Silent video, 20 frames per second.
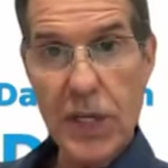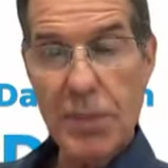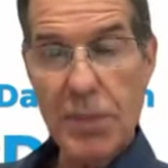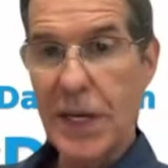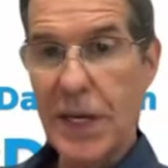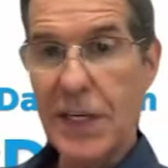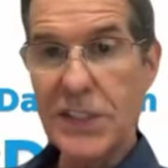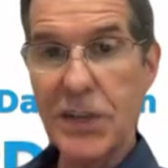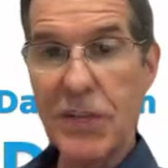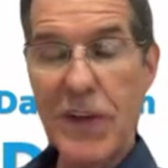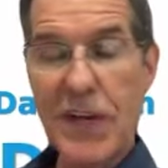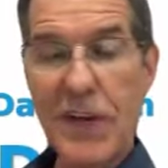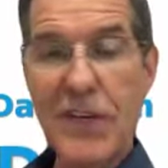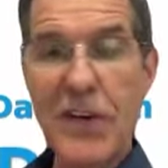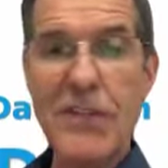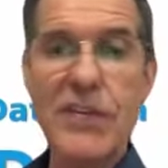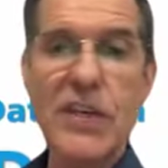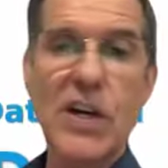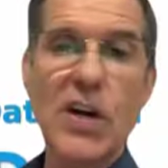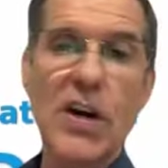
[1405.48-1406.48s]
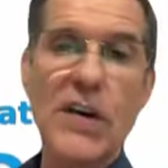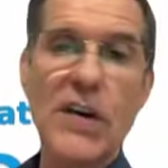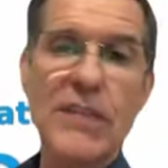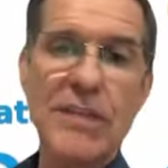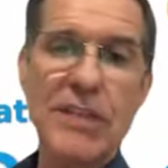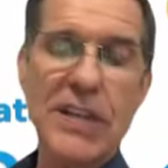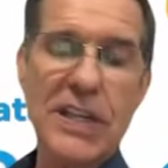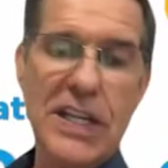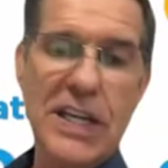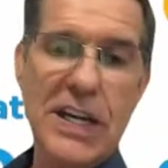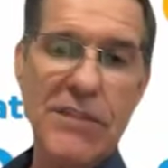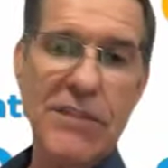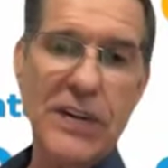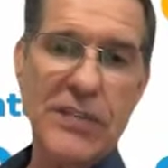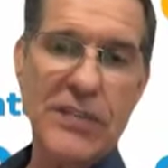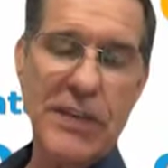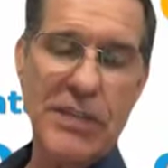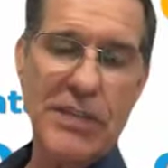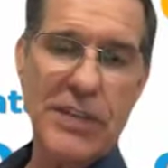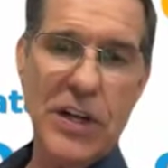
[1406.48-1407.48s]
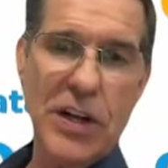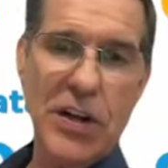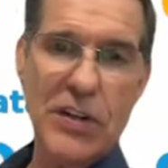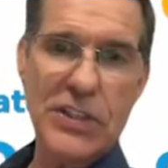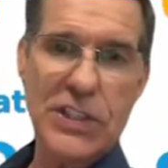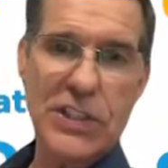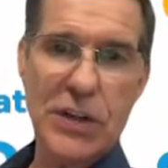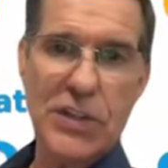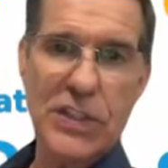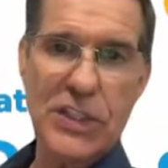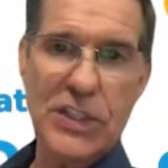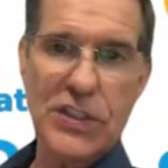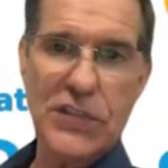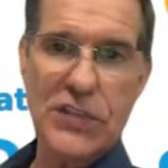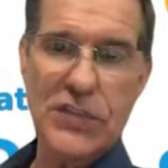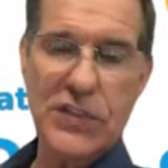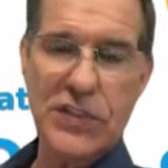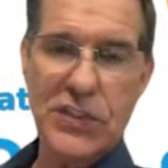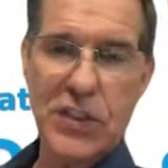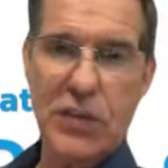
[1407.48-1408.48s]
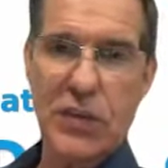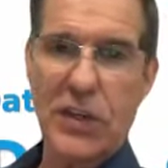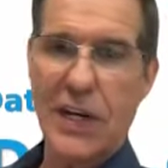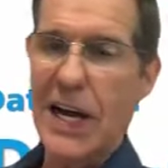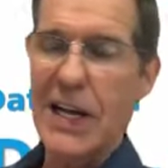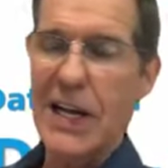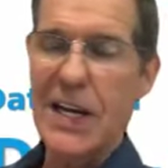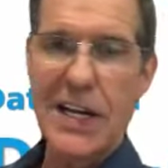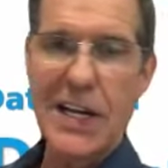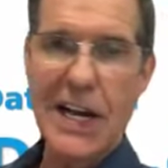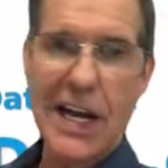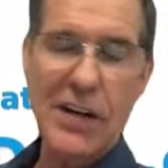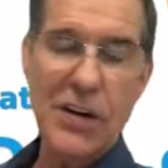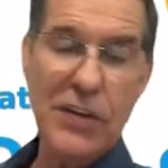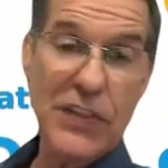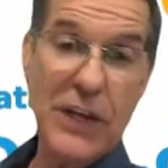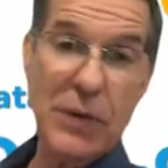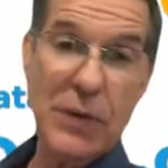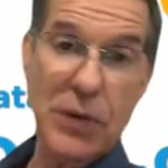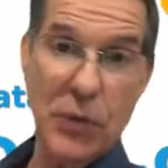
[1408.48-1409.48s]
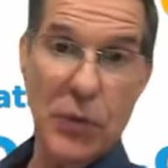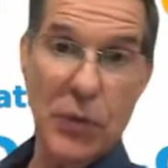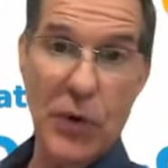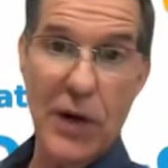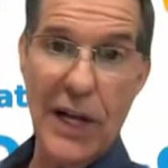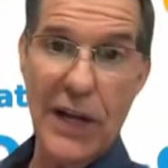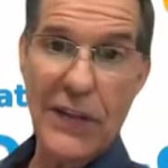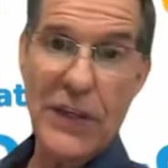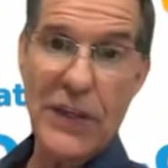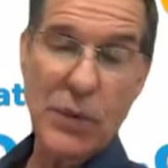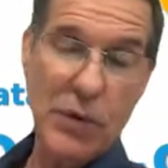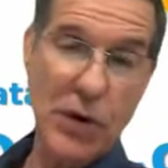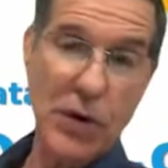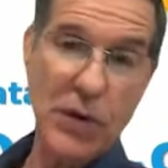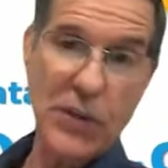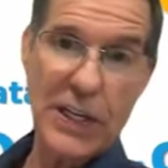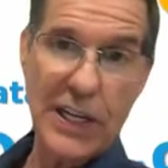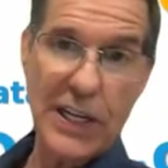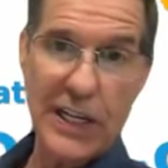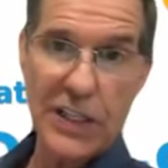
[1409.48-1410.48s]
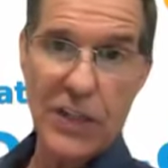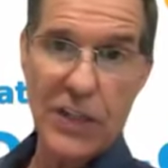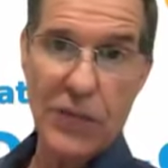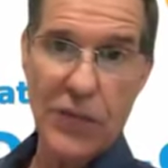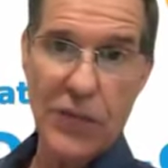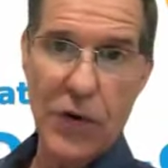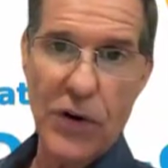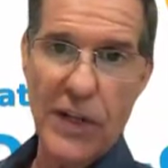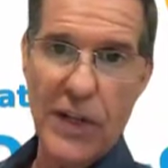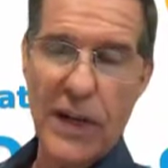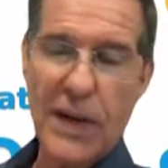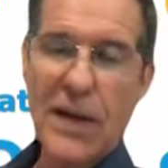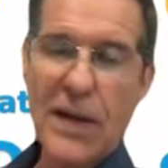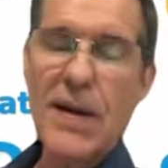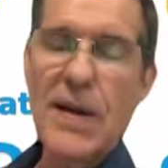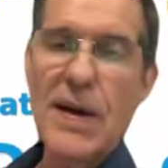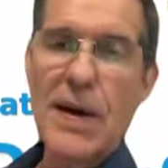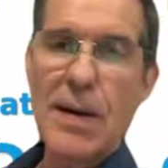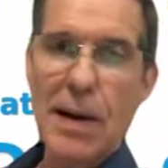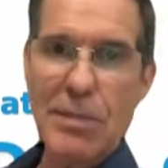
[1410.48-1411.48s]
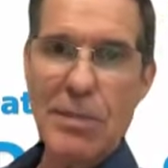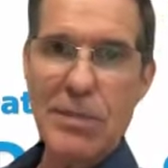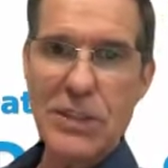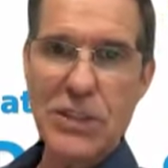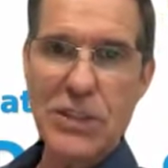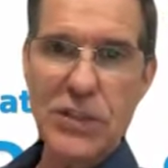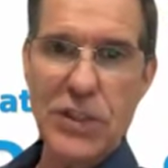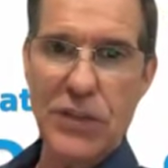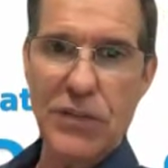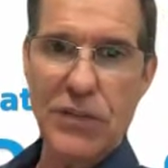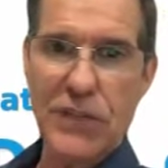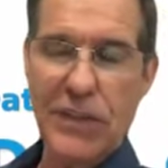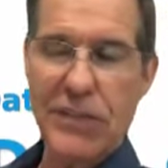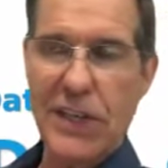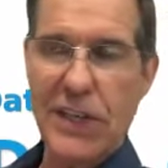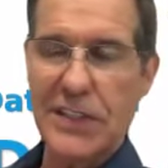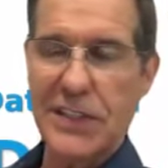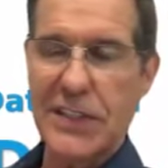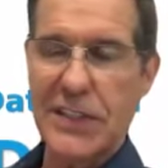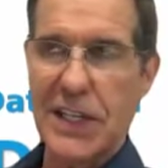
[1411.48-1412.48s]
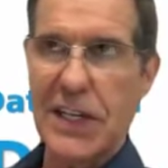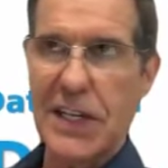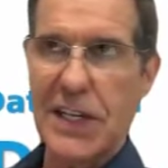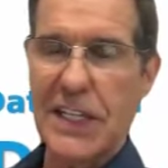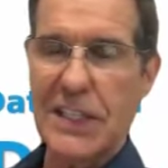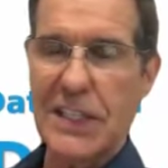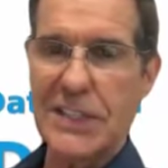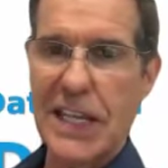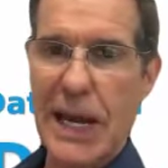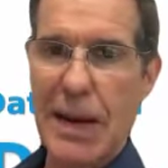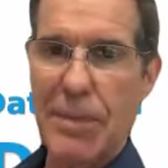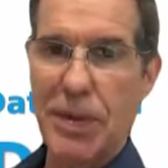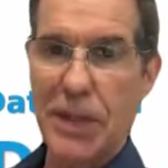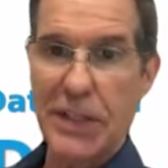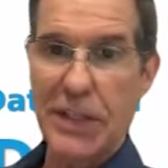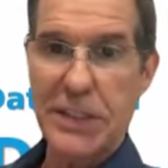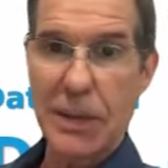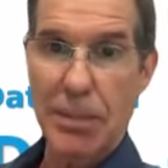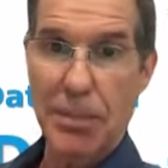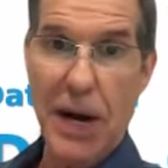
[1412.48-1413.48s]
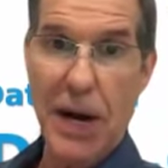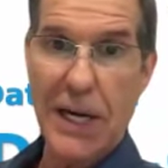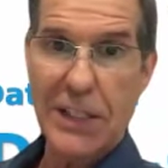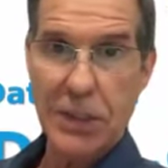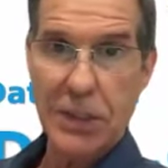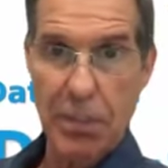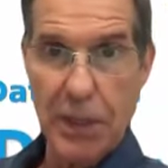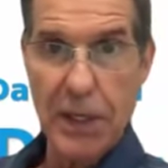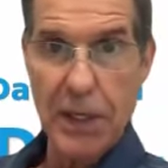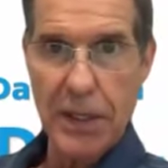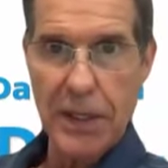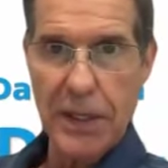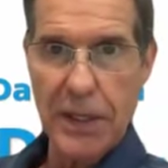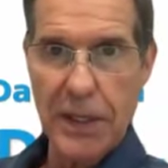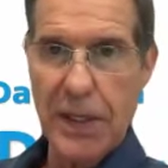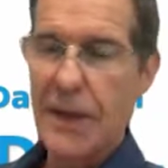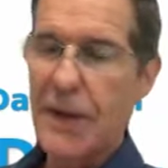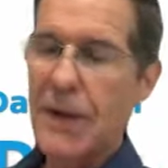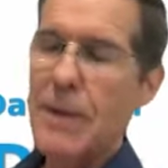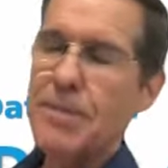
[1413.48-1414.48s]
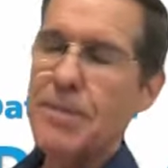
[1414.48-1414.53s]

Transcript: Because if you go to get $50 silver this soon, and I don't think we will, I think we're only going to get to 40. I'm just using 50 as an example. It's a possibility.